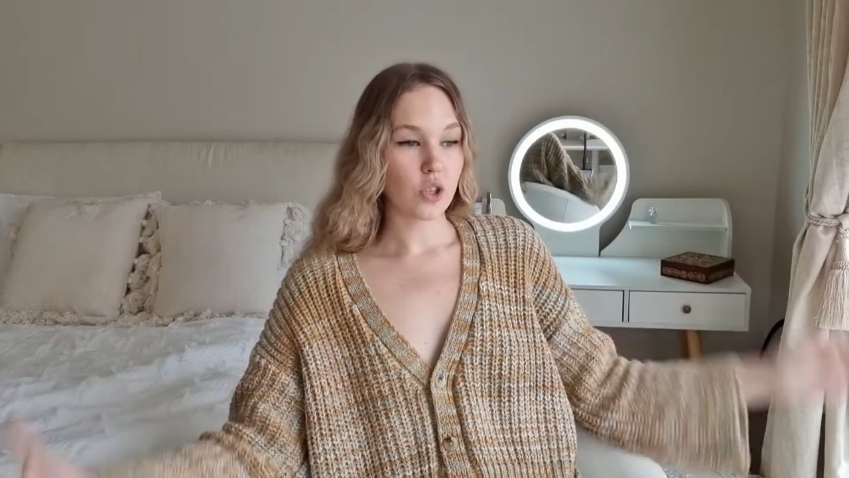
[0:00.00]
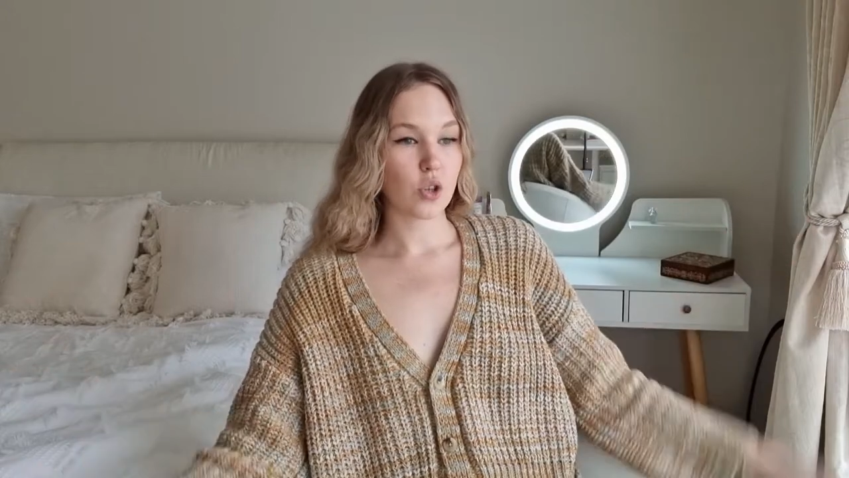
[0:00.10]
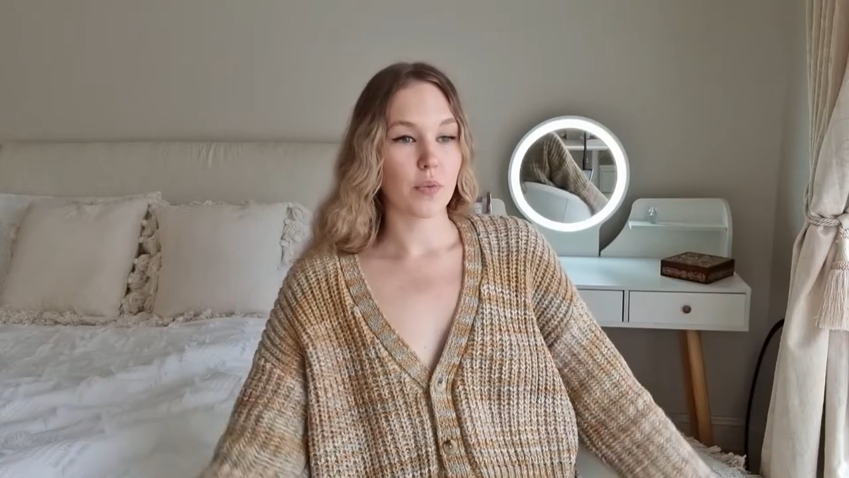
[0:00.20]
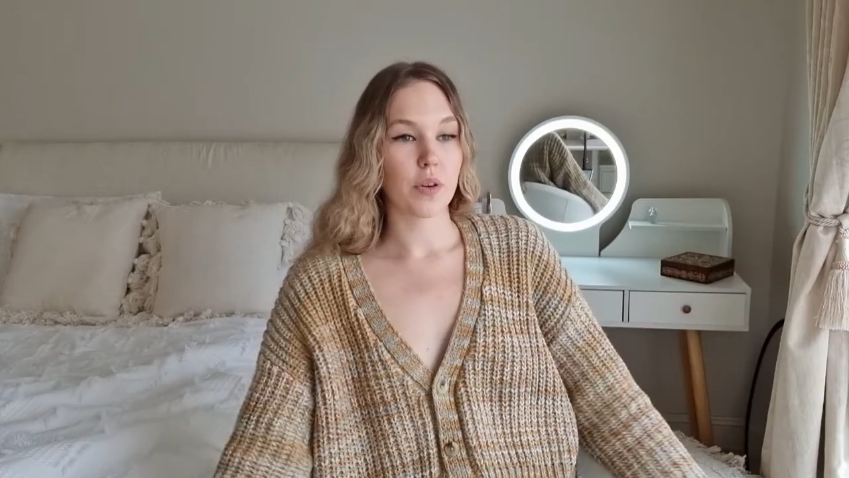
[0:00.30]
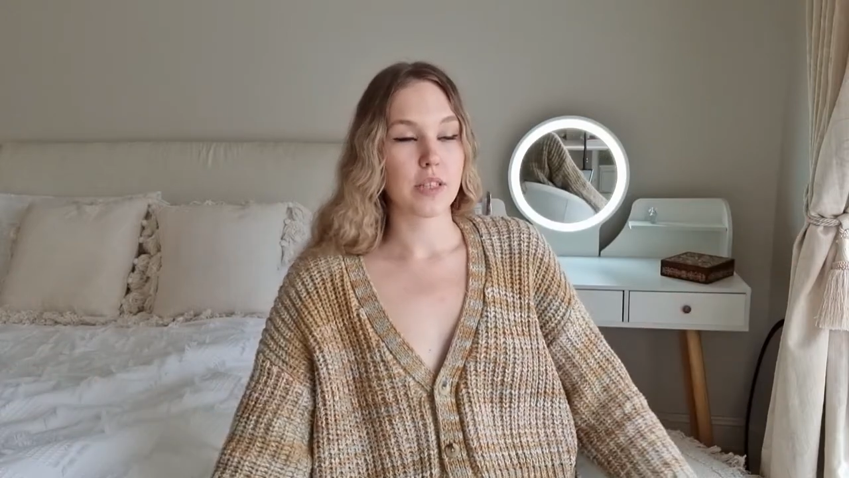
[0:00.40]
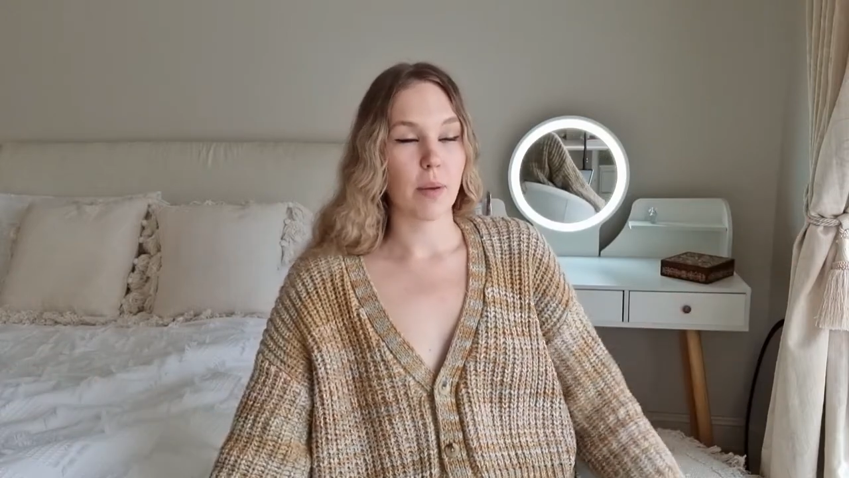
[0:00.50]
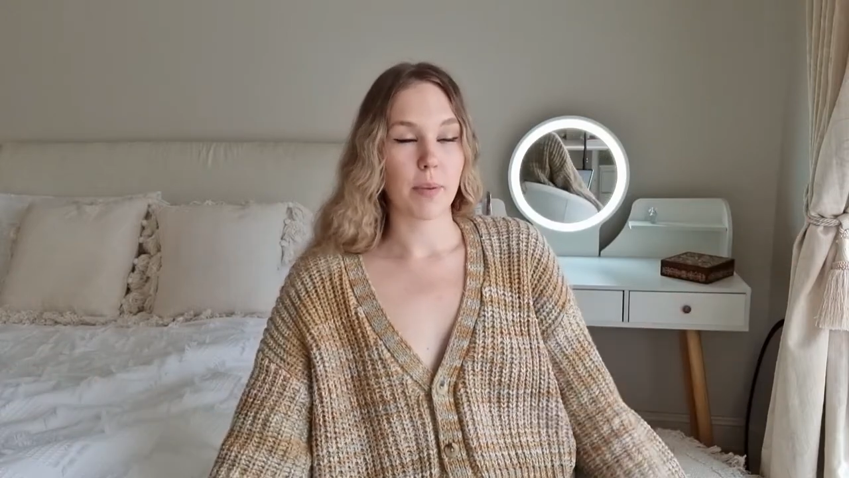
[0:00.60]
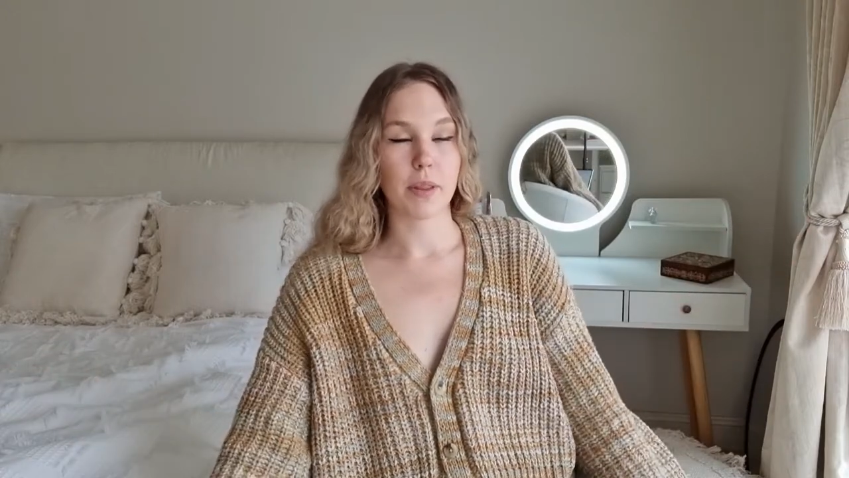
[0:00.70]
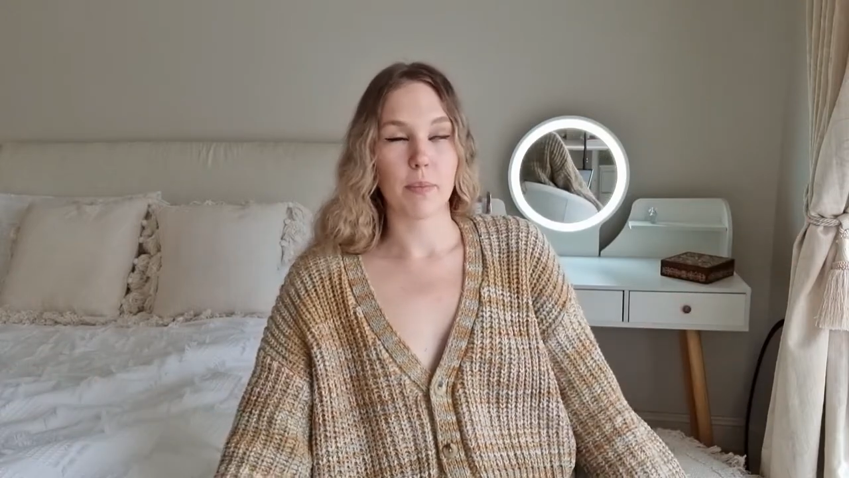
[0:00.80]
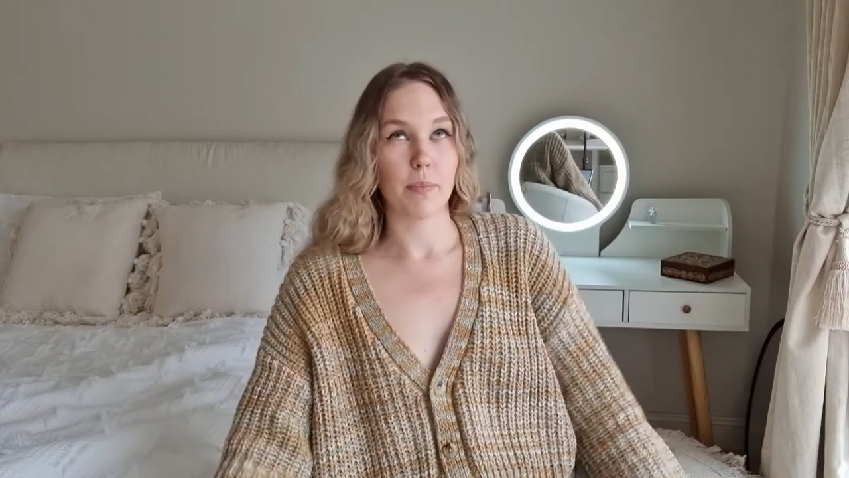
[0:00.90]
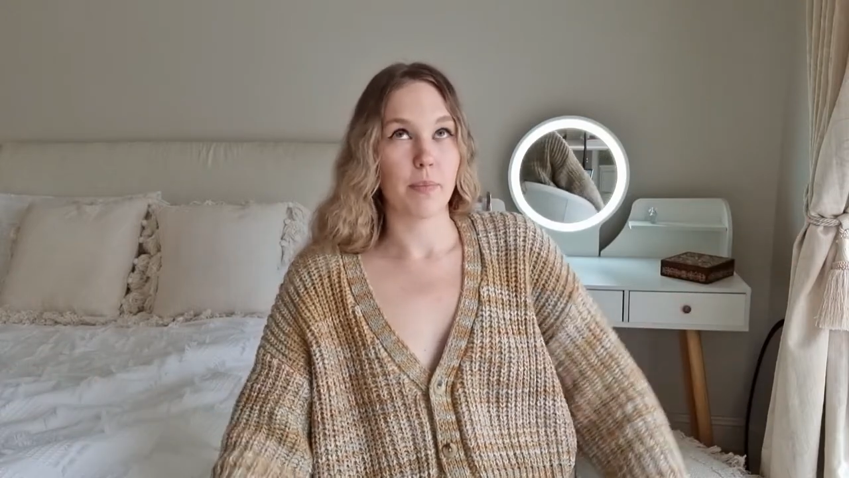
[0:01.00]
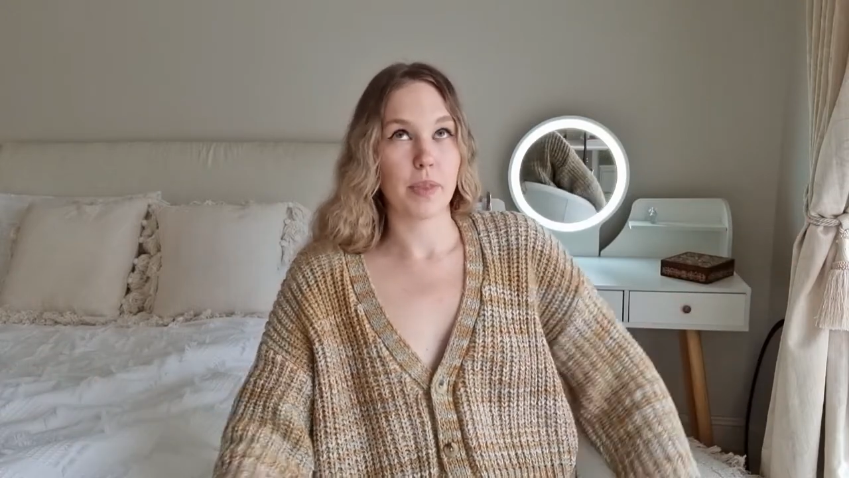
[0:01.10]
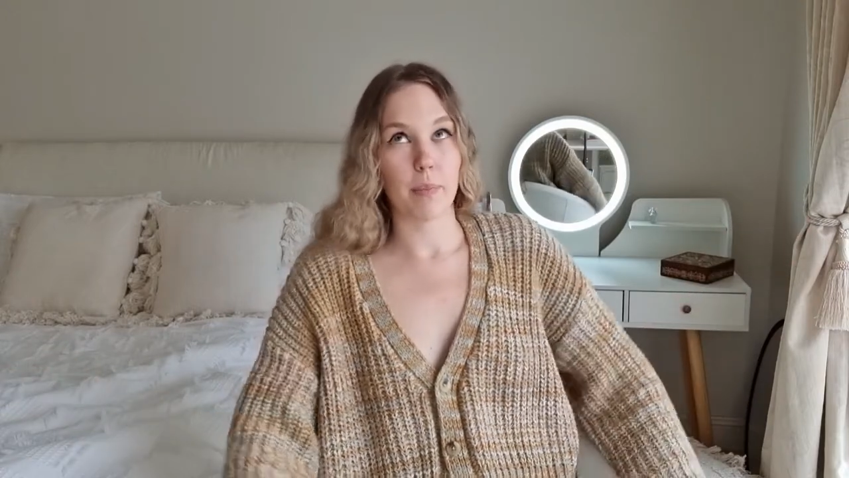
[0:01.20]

So for example, the